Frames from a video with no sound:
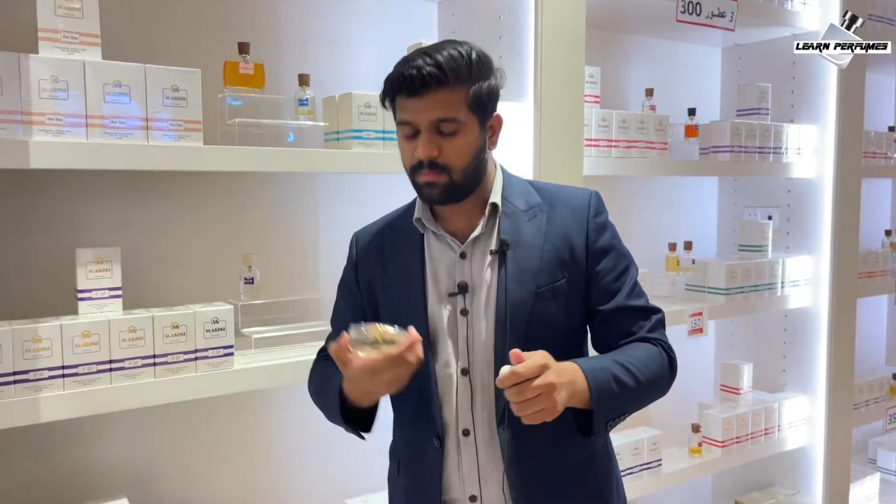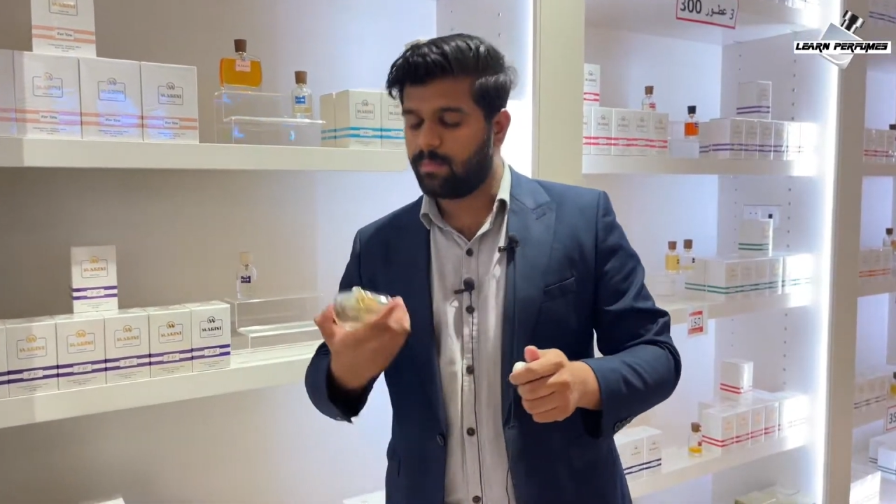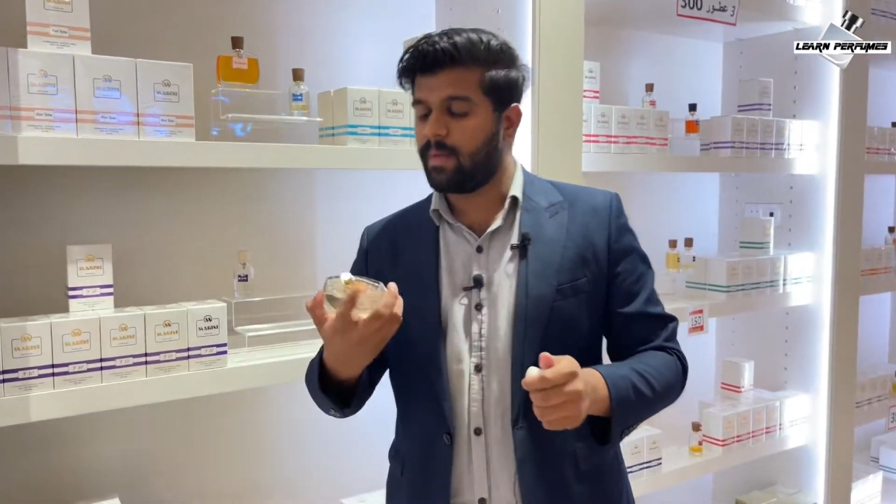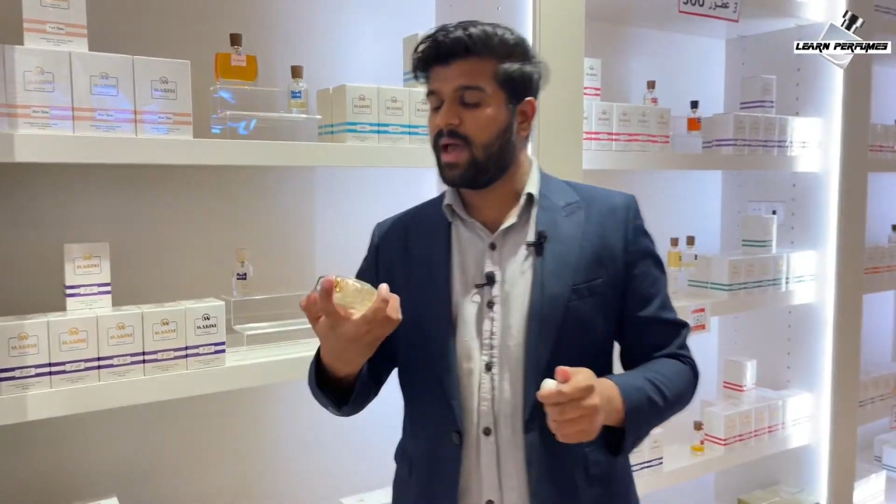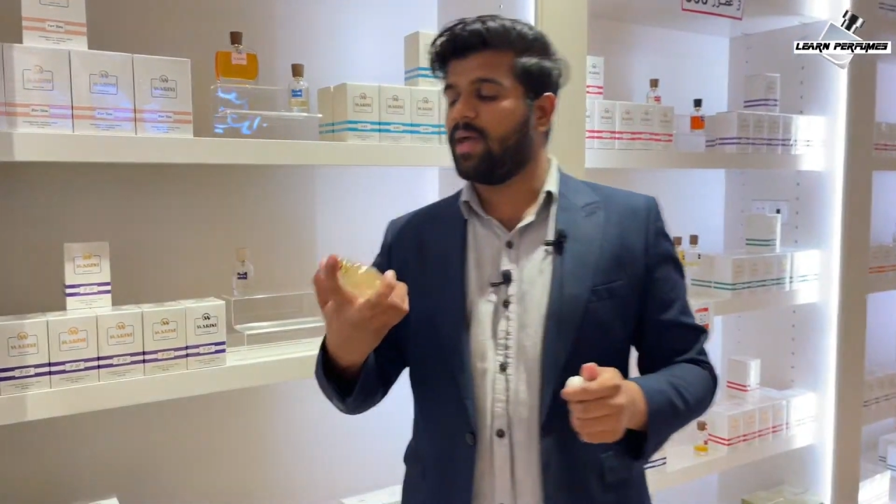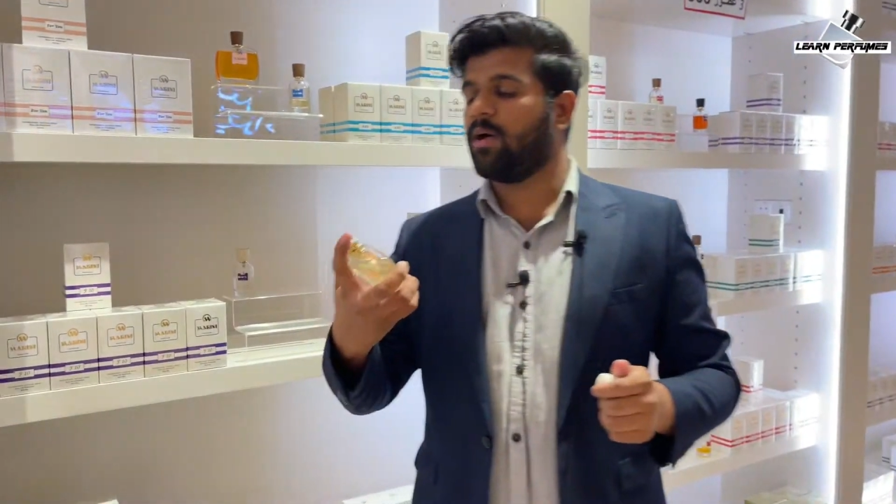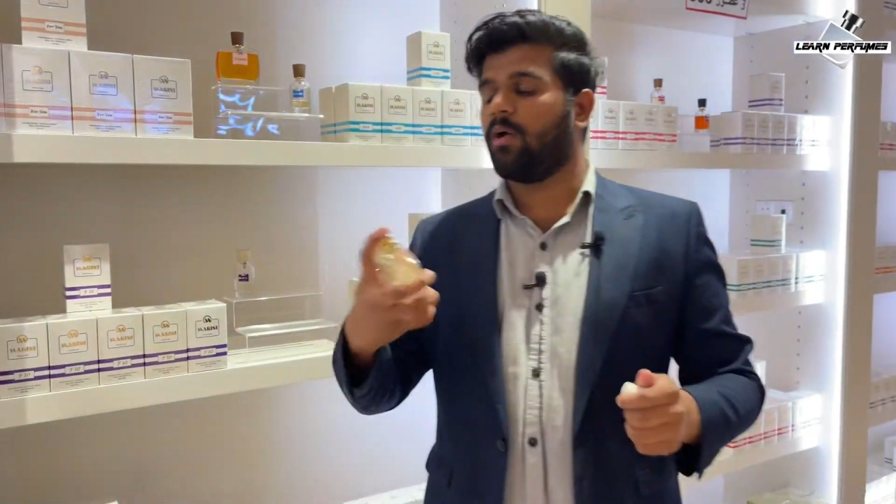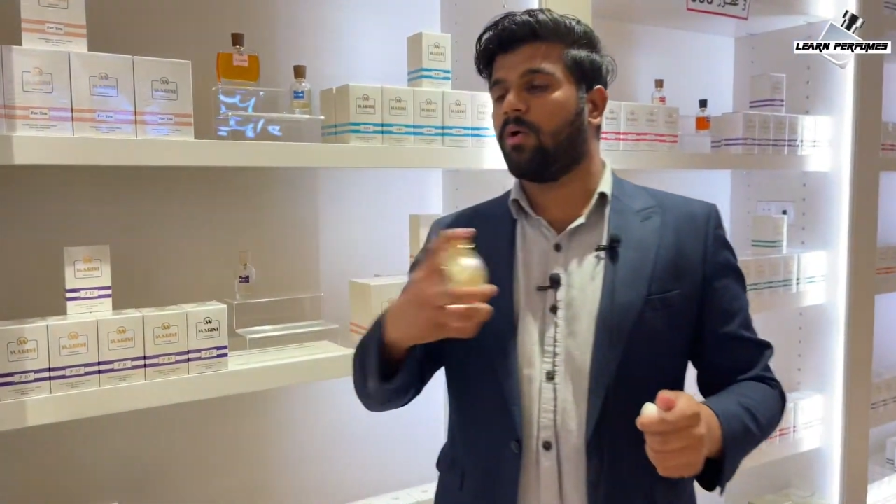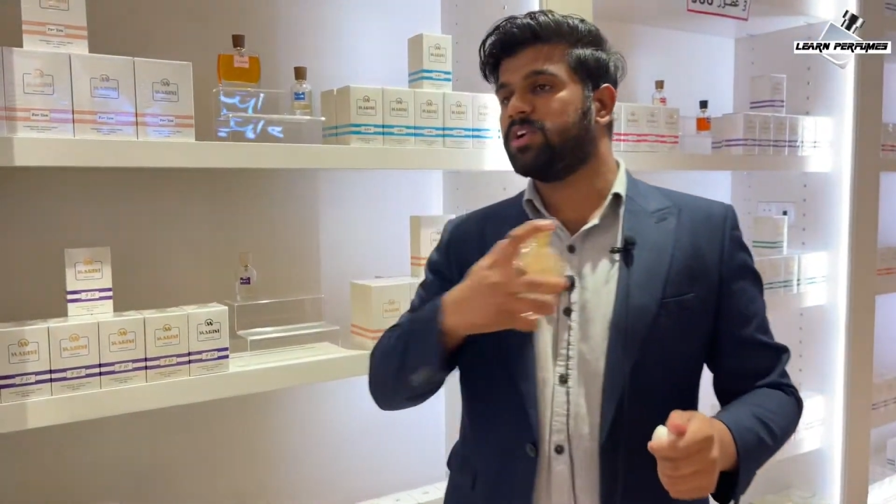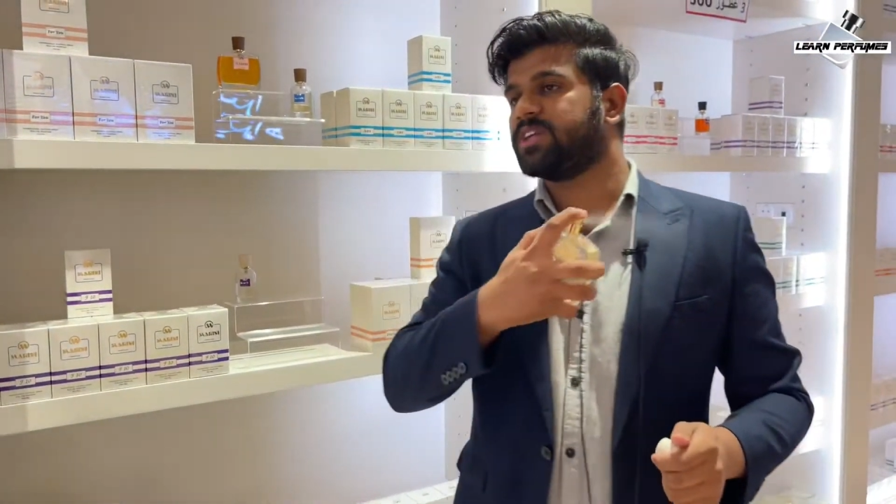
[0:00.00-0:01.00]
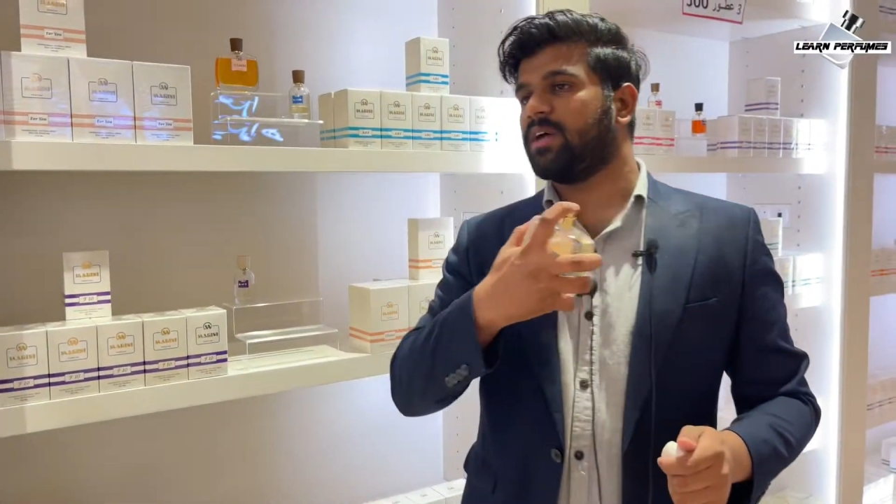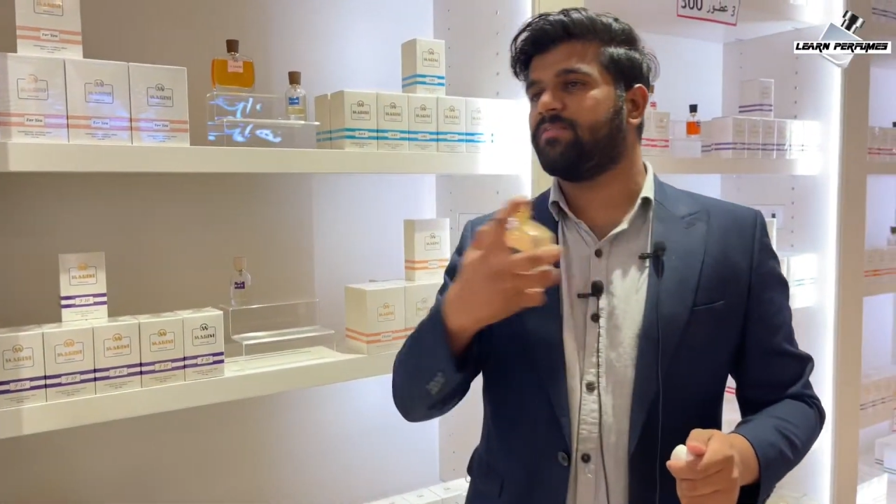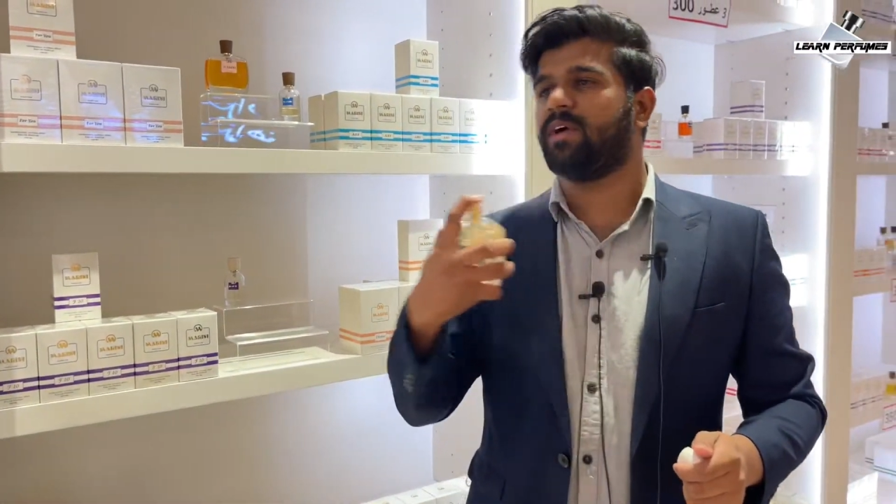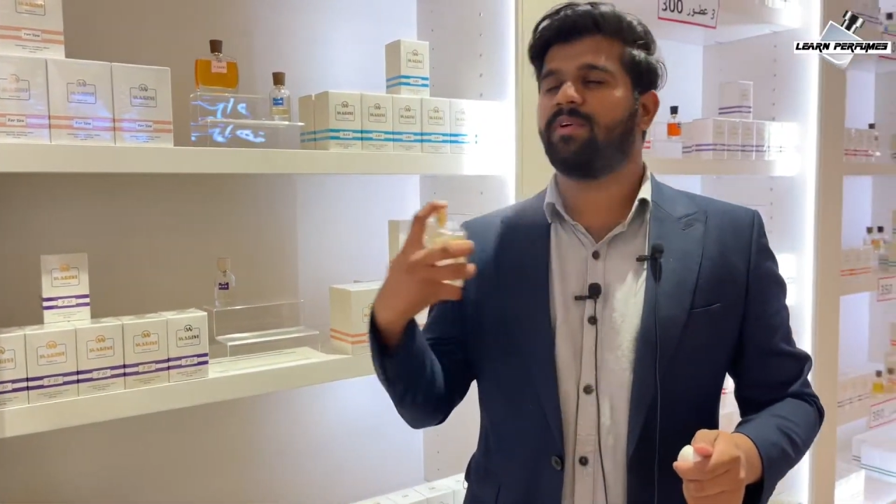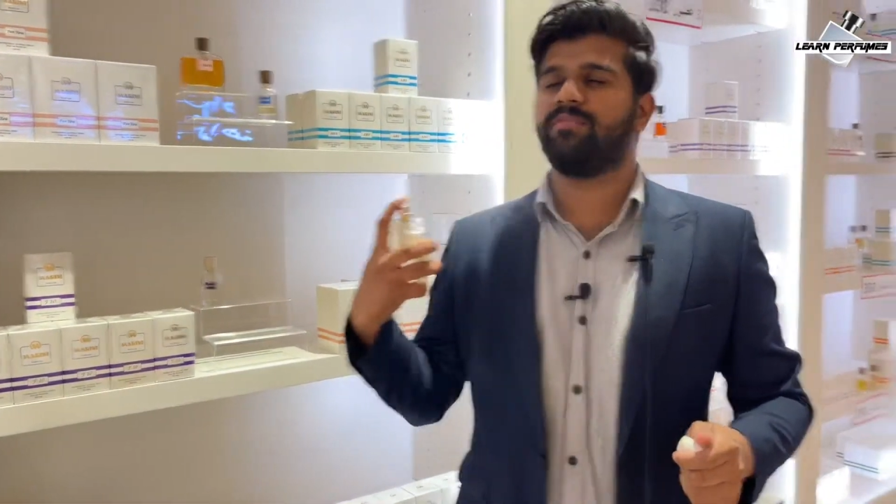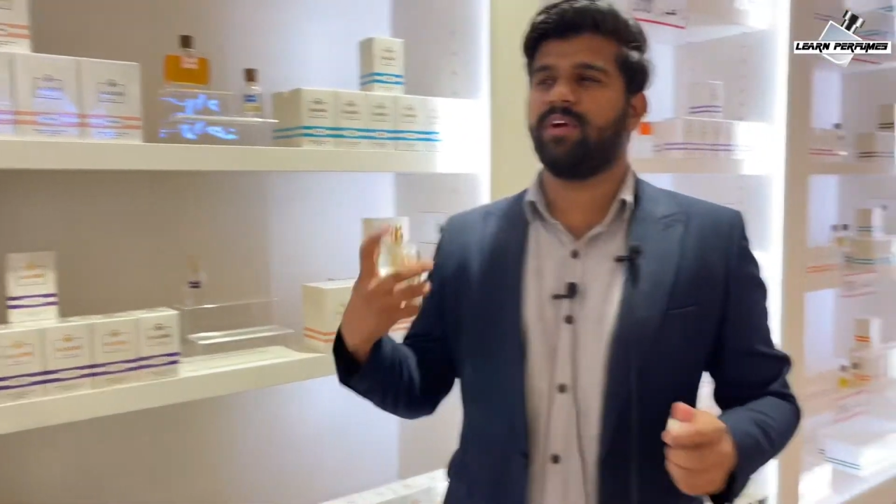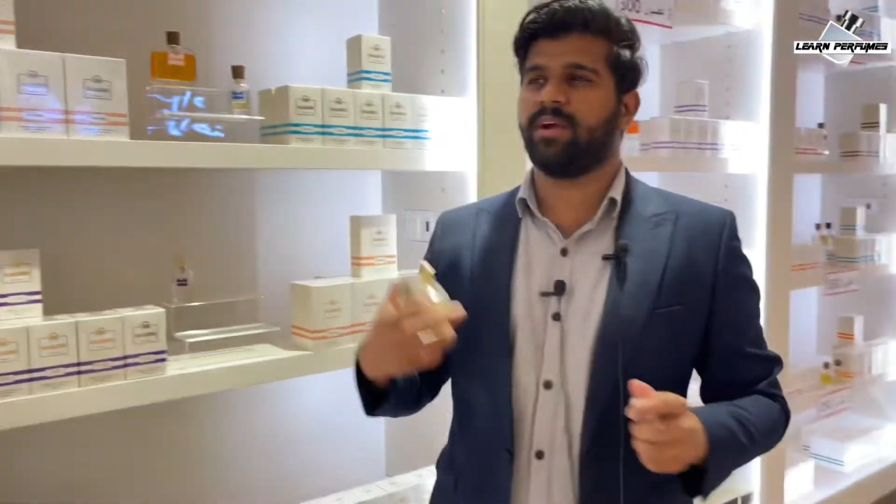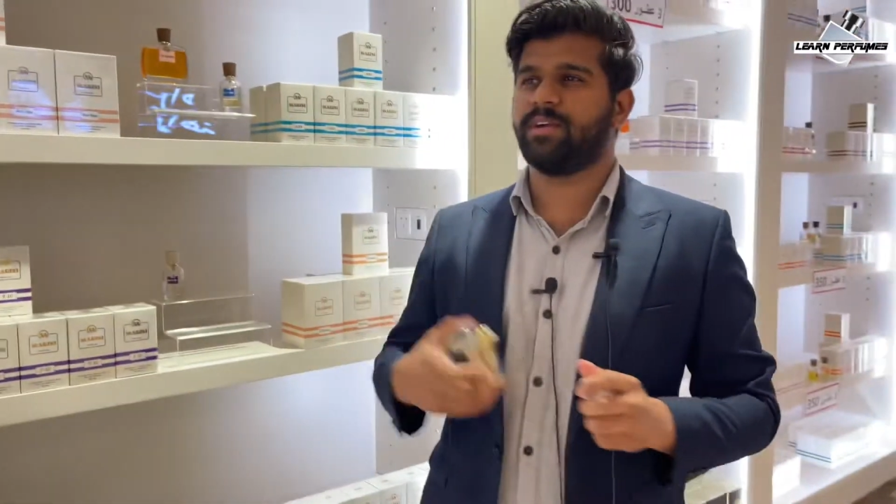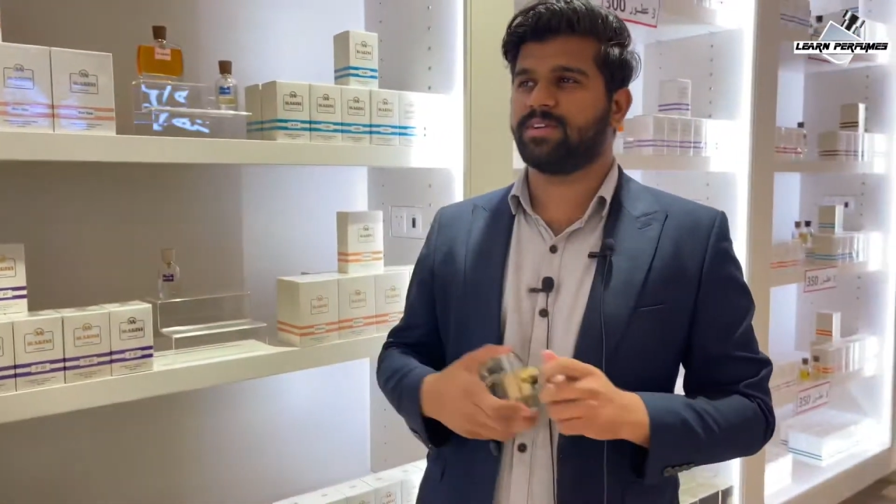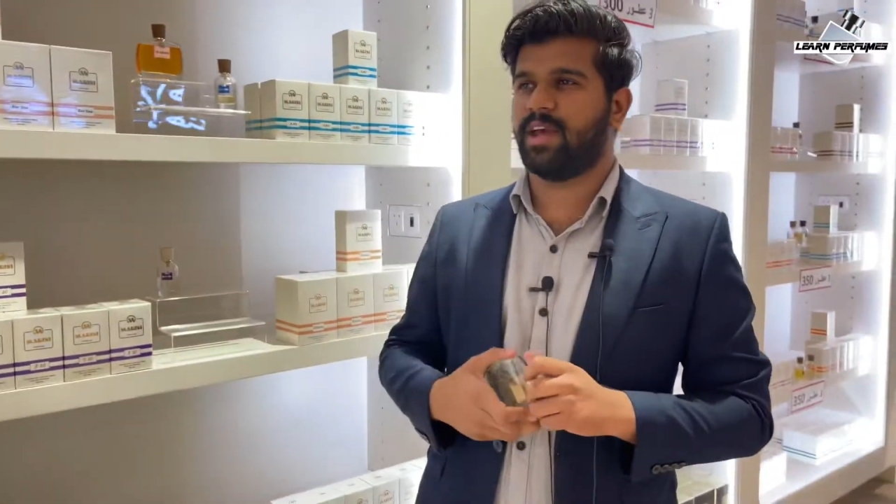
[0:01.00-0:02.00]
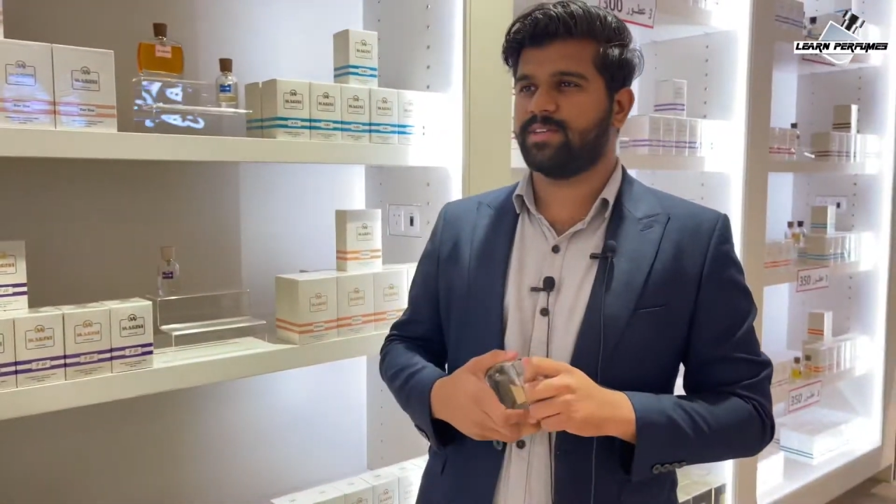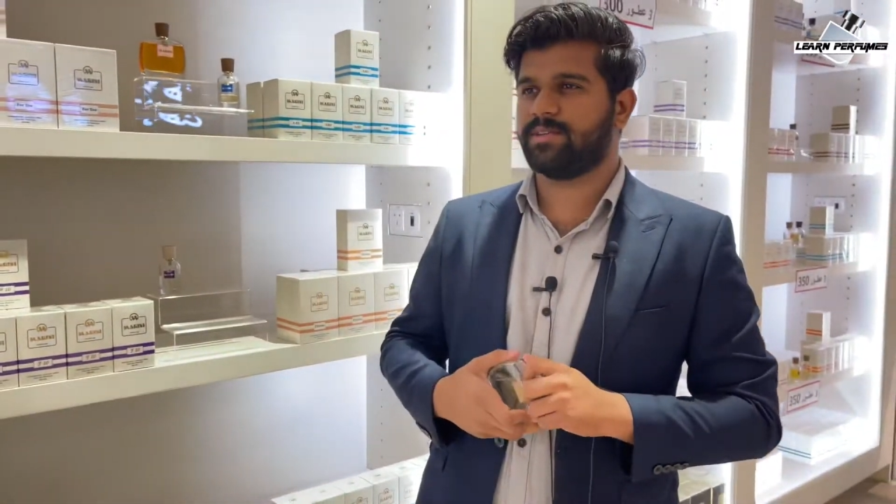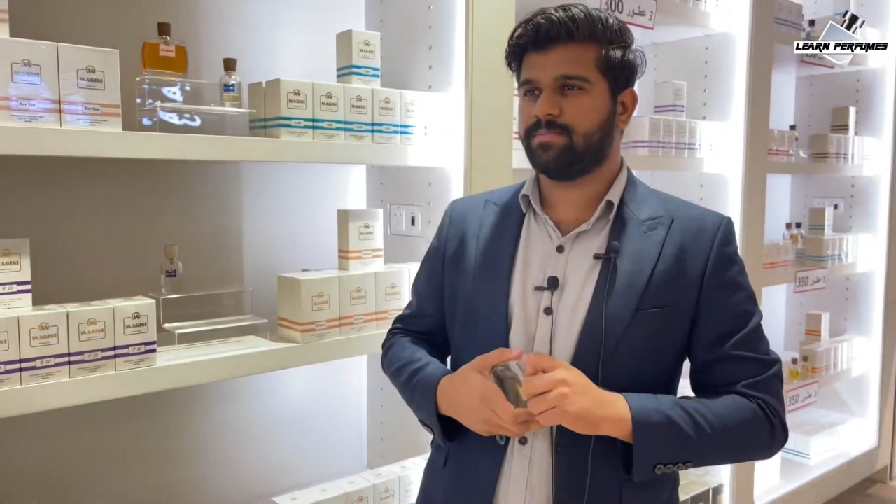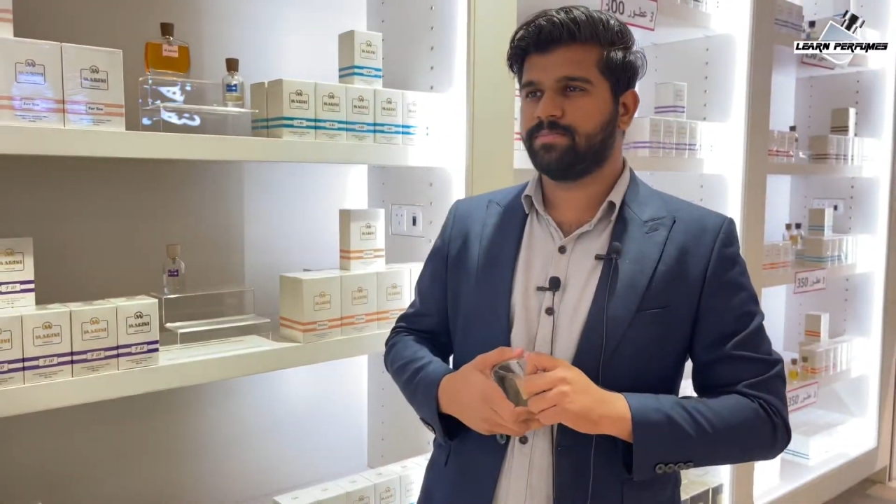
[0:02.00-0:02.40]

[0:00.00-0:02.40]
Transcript: My all-time favorite fragrance, guys.